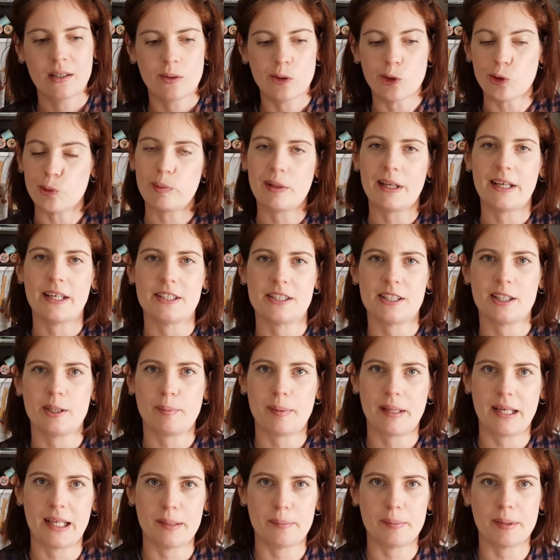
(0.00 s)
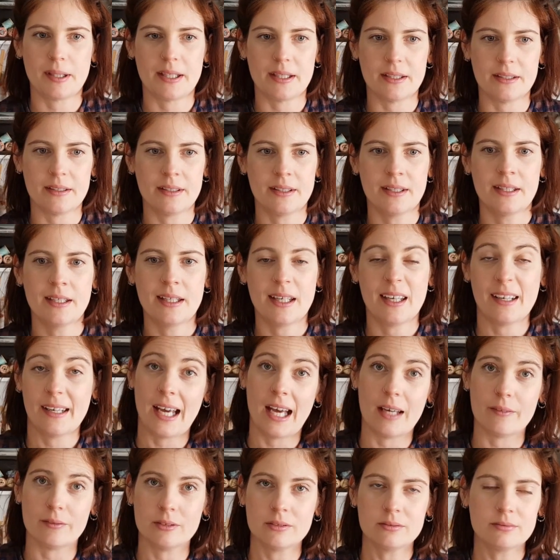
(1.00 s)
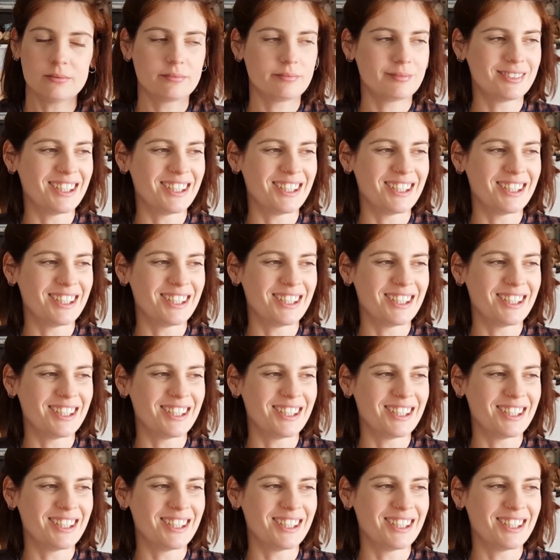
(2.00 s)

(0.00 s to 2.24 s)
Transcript: or played in the playpen, and haven't.